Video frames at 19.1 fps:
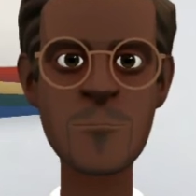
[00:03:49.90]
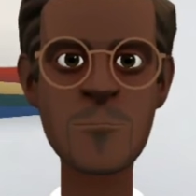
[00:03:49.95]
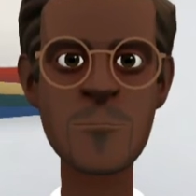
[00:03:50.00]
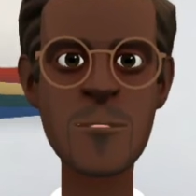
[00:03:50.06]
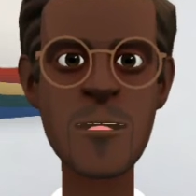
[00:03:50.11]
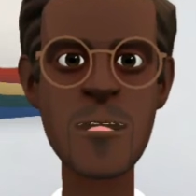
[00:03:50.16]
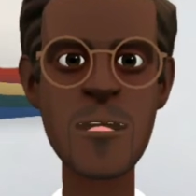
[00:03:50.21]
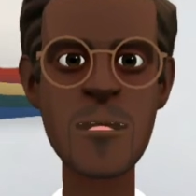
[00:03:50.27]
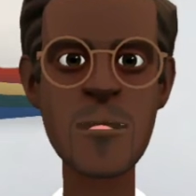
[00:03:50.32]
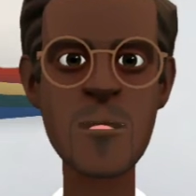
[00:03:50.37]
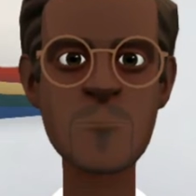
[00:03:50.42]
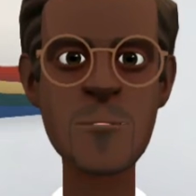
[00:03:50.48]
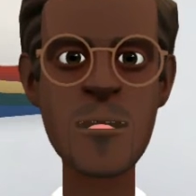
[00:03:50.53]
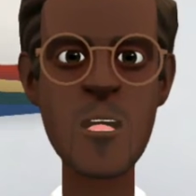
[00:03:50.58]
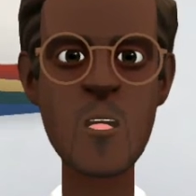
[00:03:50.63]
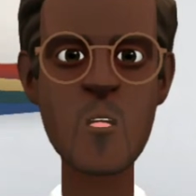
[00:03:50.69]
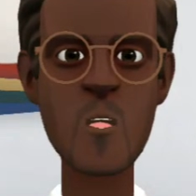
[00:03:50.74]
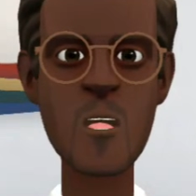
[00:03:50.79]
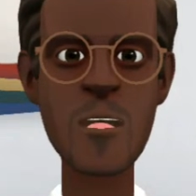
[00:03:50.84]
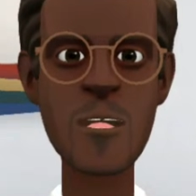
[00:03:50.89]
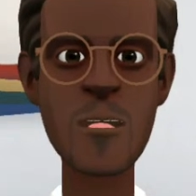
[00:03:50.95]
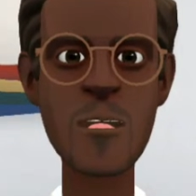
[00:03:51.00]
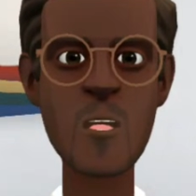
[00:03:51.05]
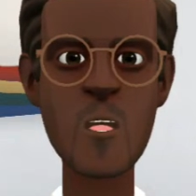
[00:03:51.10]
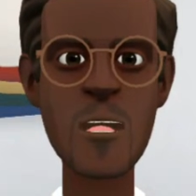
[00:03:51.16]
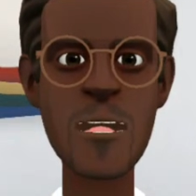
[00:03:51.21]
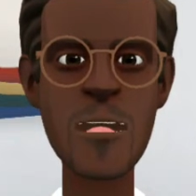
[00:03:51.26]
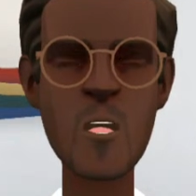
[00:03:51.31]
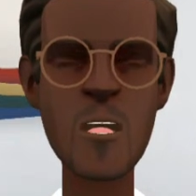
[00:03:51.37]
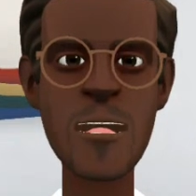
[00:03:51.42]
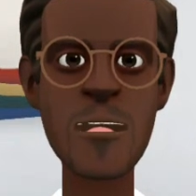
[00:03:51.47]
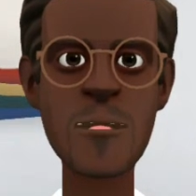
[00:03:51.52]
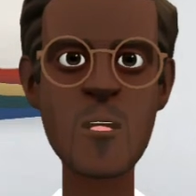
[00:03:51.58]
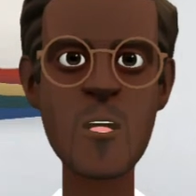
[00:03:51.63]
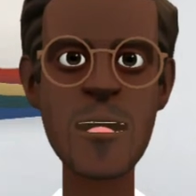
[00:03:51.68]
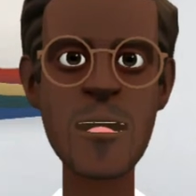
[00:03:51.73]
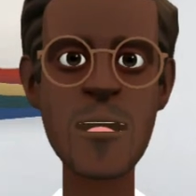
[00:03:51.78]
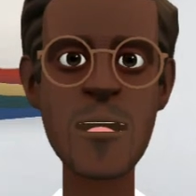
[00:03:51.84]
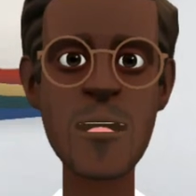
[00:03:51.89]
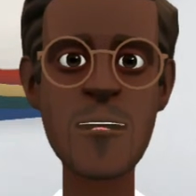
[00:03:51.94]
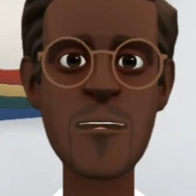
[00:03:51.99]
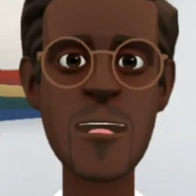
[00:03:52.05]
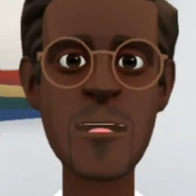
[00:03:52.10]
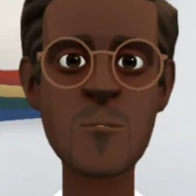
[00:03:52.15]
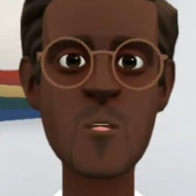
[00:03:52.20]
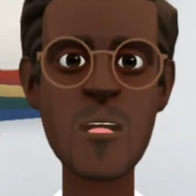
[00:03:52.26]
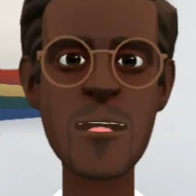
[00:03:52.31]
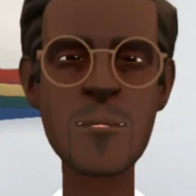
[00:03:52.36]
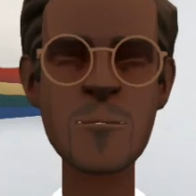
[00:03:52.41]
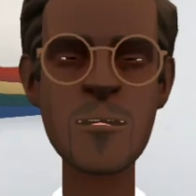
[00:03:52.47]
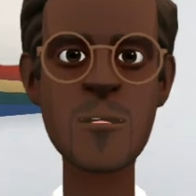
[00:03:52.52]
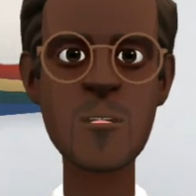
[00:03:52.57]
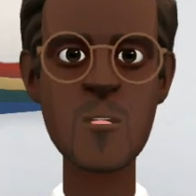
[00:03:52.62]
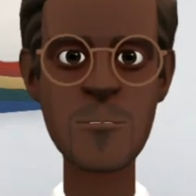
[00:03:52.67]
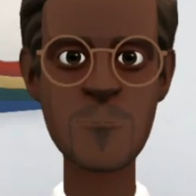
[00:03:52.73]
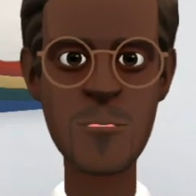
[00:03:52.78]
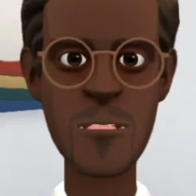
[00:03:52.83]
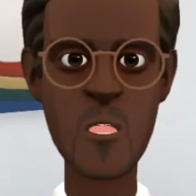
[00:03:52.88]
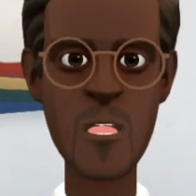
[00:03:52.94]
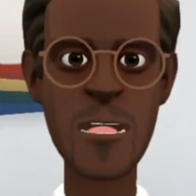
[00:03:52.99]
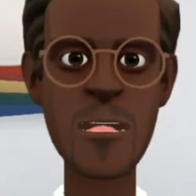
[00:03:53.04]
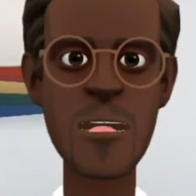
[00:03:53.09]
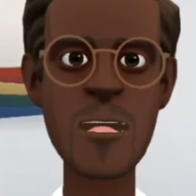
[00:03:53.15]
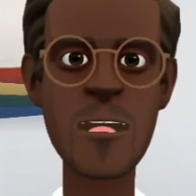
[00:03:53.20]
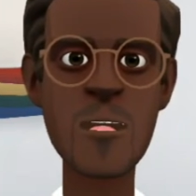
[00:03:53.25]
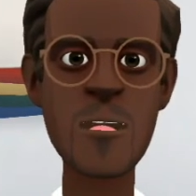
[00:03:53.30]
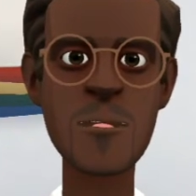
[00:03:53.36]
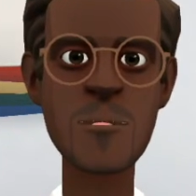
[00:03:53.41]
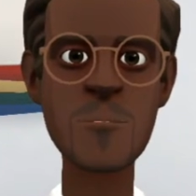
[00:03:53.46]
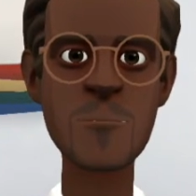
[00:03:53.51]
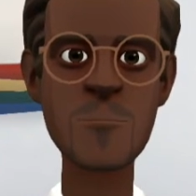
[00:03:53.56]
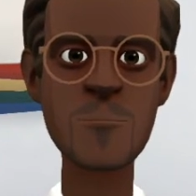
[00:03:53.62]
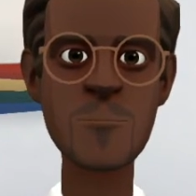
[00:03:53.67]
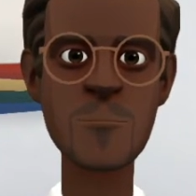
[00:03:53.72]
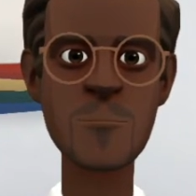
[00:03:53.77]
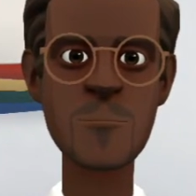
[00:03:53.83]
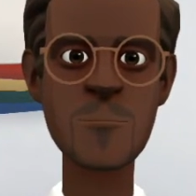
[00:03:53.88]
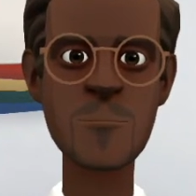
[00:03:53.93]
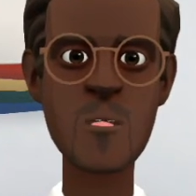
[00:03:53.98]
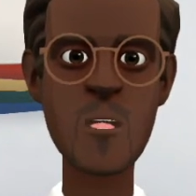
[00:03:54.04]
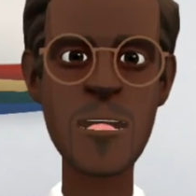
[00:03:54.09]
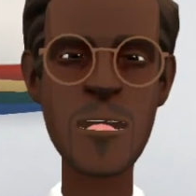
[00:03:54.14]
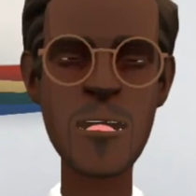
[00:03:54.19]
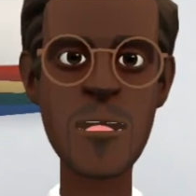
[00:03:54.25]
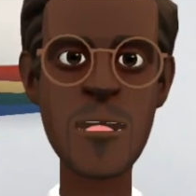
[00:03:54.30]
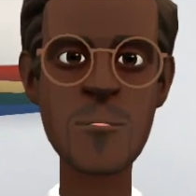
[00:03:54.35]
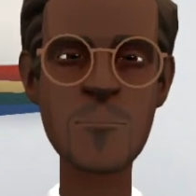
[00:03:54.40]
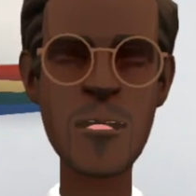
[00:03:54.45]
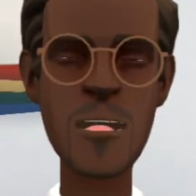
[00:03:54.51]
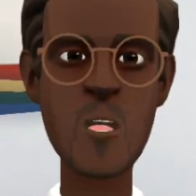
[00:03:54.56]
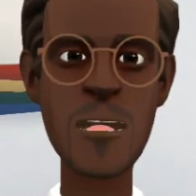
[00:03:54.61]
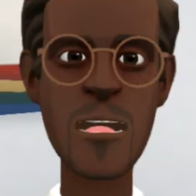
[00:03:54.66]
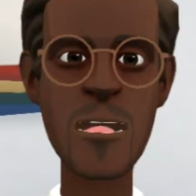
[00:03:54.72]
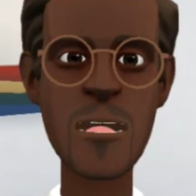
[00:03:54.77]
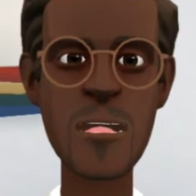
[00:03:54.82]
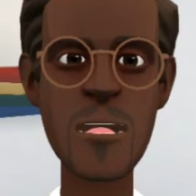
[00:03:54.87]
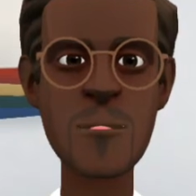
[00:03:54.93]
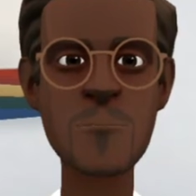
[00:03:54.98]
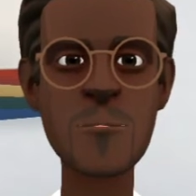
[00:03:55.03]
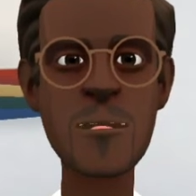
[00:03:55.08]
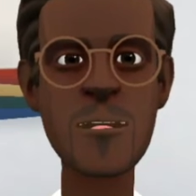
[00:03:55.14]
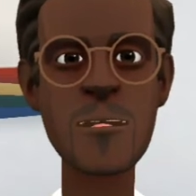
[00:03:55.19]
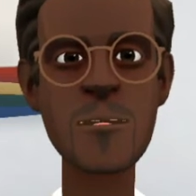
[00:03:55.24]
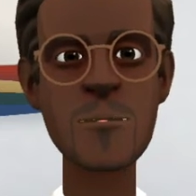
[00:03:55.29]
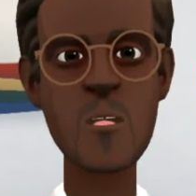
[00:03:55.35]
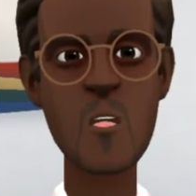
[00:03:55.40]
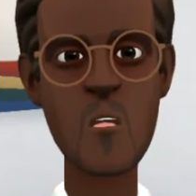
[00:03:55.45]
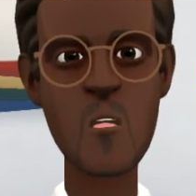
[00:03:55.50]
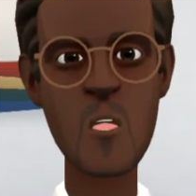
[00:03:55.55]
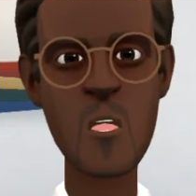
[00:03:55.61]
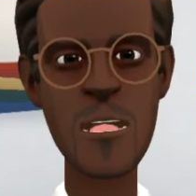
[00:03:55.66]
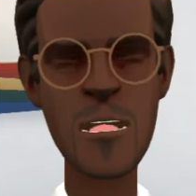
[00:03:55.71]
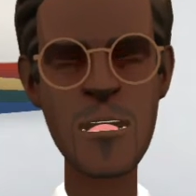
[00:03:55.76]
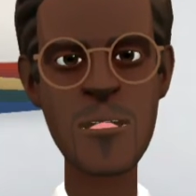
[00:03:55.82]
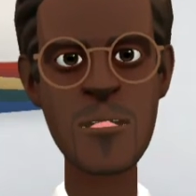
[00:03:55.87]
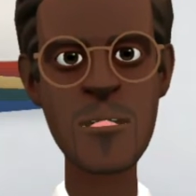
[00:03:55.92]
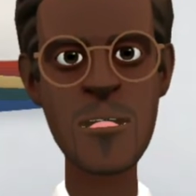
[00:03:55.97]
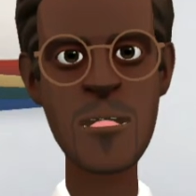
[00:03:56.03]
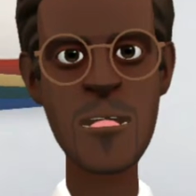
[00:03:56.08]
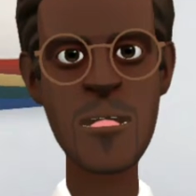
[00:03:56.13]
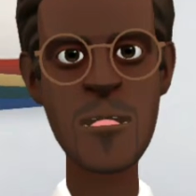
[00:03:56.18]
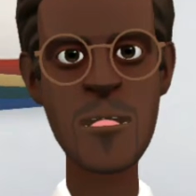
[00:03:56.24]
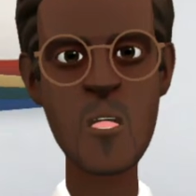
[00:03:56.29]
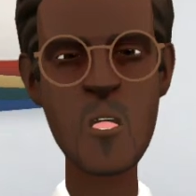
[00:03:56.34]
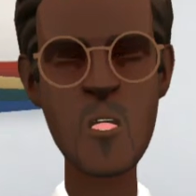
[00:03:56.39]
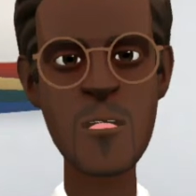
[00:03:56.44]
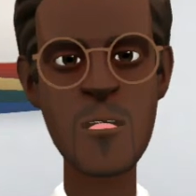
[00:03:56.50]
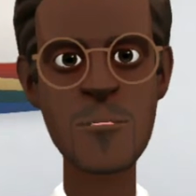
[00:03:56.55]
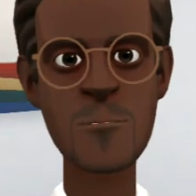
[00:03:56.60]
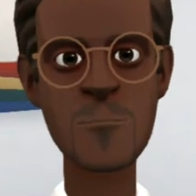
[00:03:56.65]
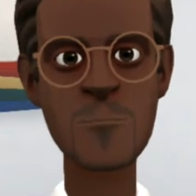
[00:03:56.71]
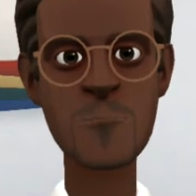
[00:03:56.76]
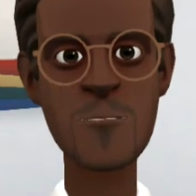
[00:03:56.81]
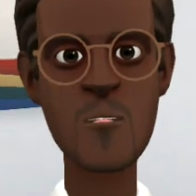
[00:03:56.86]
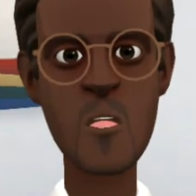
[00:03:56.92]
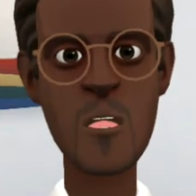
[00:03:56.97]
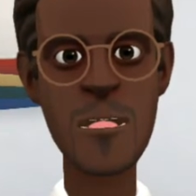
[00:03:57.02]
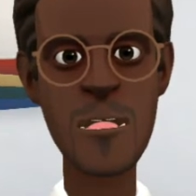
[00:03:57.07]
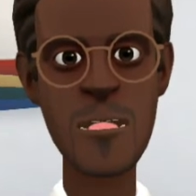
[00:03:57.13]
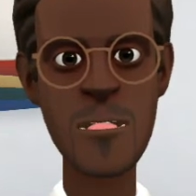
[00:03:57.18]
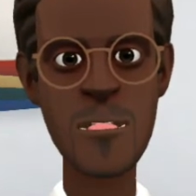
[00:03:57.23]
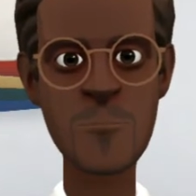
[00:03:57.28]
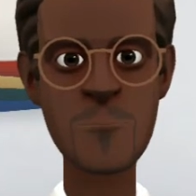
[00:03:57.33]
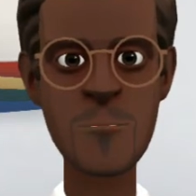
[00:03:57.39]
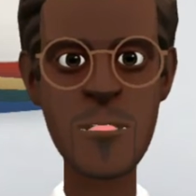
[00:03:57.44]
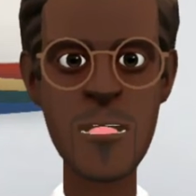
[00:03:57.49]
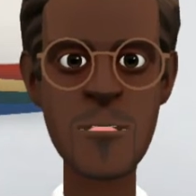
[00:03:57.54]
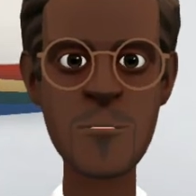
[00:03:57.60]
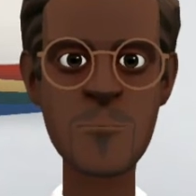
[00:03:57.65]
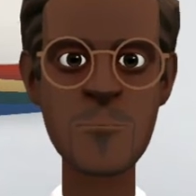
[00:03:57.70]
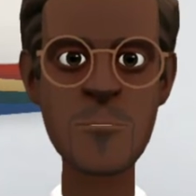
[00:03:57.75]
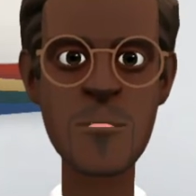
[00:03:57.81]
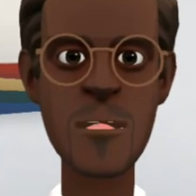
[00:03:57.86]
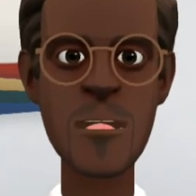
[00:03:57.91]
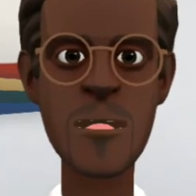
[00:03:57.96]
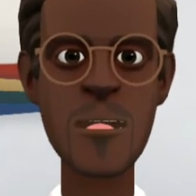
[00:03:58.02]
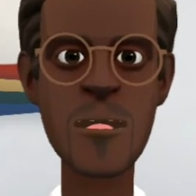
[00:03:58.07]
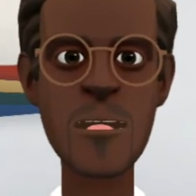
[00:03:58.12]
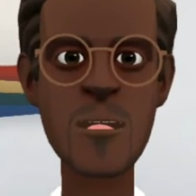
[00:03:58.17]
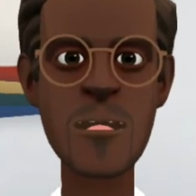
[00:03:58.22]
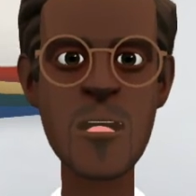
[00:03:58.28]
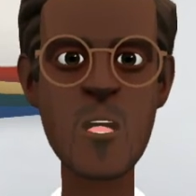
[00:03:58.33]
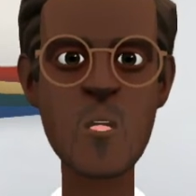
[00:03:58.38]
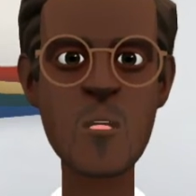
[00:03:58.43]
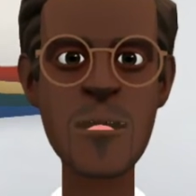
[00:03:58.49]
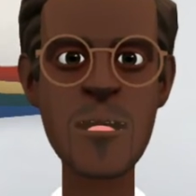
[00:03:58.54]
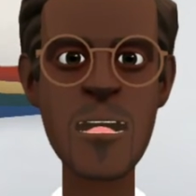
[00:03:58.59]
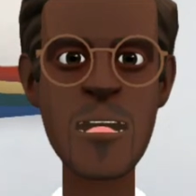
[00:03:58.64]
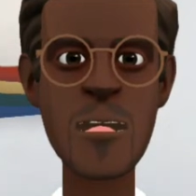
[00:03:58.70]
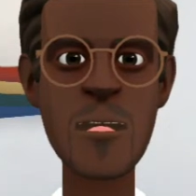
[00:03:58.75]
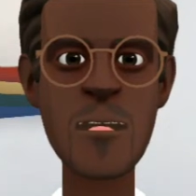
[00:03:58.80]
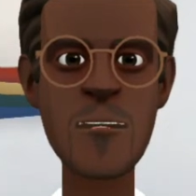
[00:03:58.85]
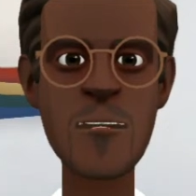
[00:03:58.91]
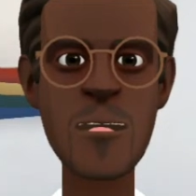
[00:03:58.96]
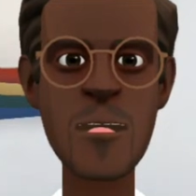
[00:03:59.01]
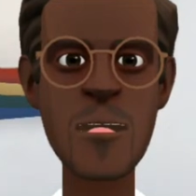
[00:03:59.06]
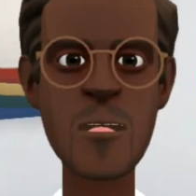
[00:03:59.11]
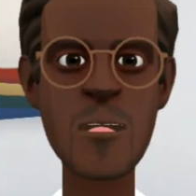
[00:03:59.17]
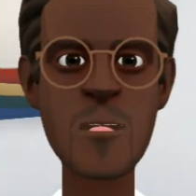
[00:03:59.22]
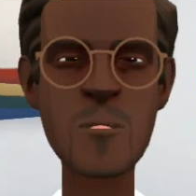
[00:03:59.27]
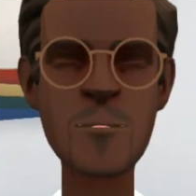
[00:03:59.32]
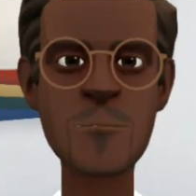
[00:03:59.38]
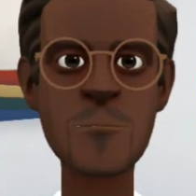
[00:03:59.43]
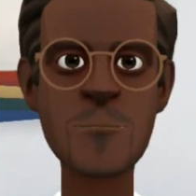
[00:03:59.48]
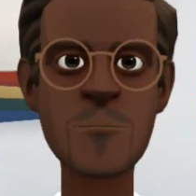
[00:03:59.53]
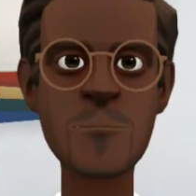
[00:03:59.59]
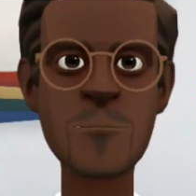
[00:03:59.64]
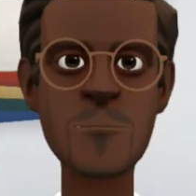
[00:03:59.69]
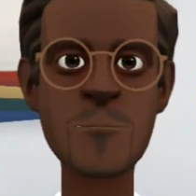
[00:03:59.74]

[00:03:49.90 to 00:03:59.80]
The Razer mouse worked well when switching from one program to another. Switching between games and software like Discord, for example, is easier using these features.